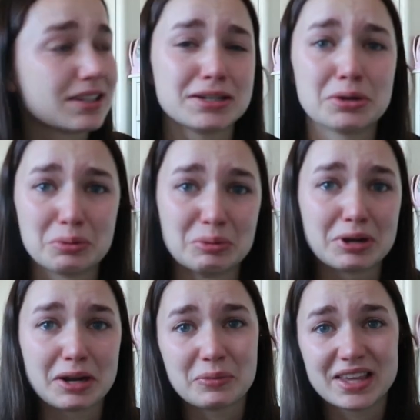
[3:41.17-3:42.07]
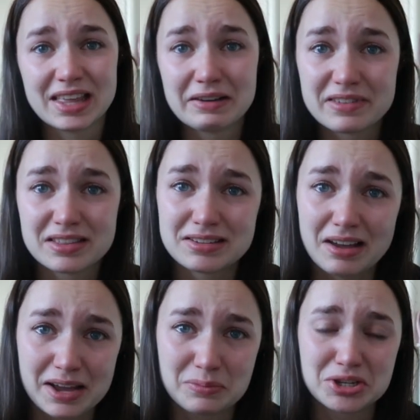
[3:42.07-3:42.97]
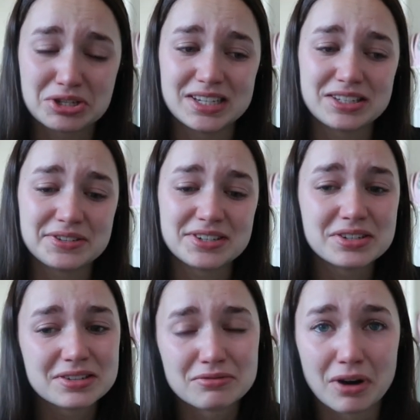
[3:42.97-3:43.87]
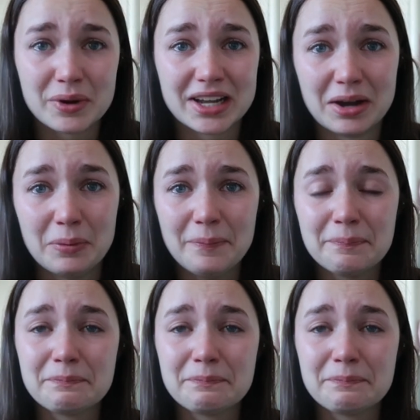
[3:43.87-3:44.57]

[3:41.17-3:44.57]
I know I'm not going to be there for the time that she's growing up.